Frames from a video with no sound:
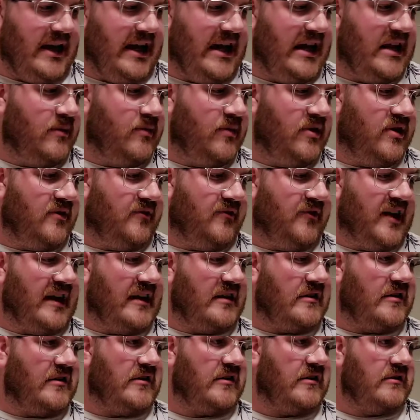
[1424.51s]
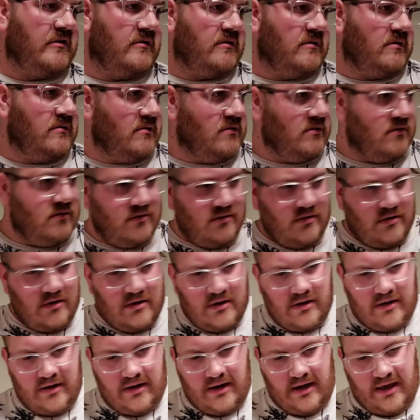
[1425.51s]
I hit him in the face,
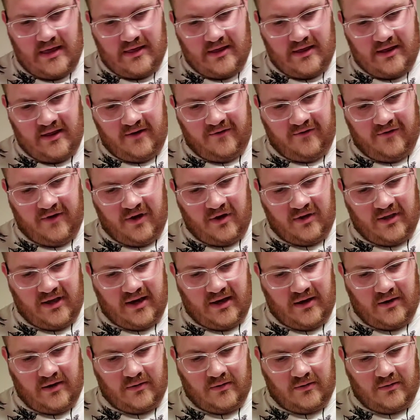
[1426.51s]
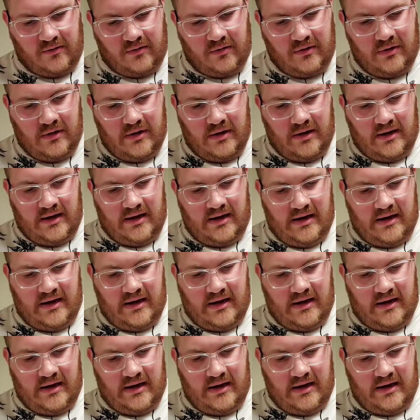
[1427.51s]
and then he fell down,